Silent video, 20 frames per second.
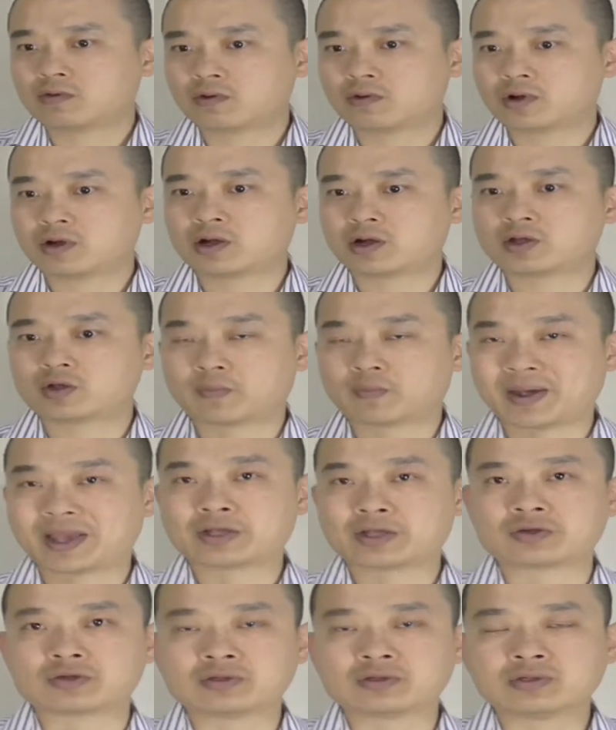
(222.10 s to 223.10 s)
your
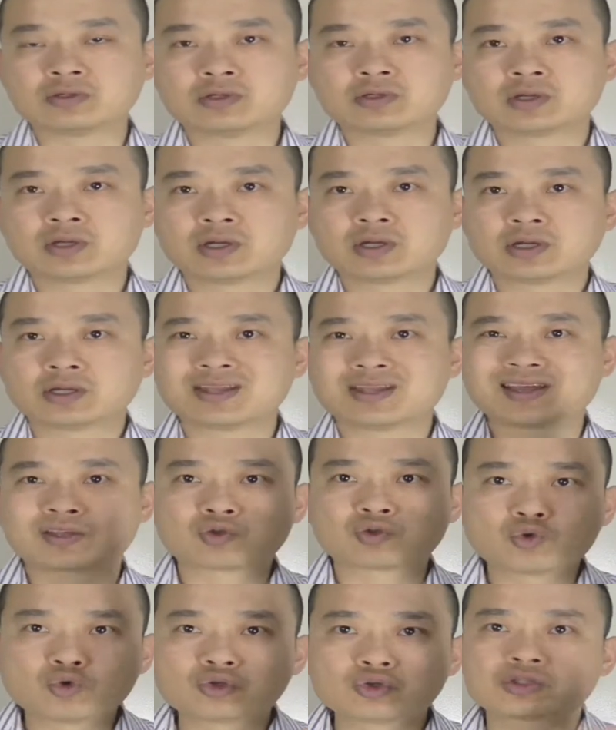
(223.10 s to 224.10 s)
patient, there are
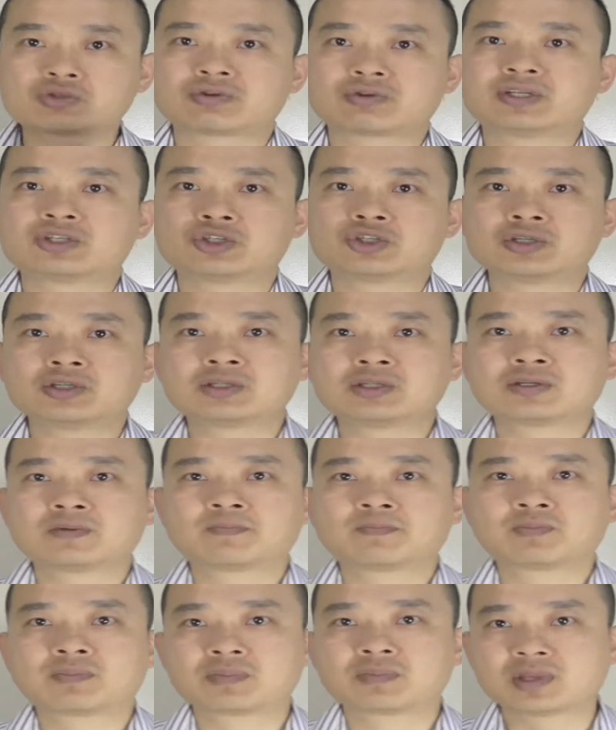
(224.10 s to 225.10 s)
2 strategies.
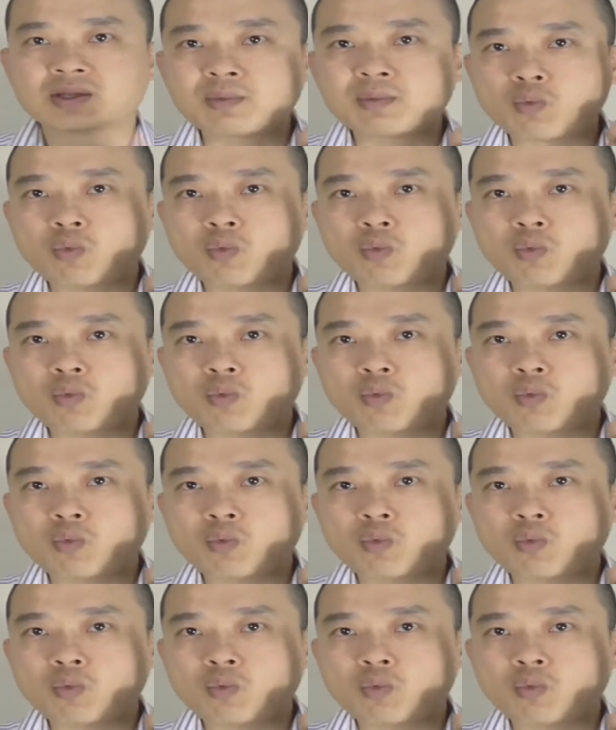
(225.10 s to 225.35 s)
Number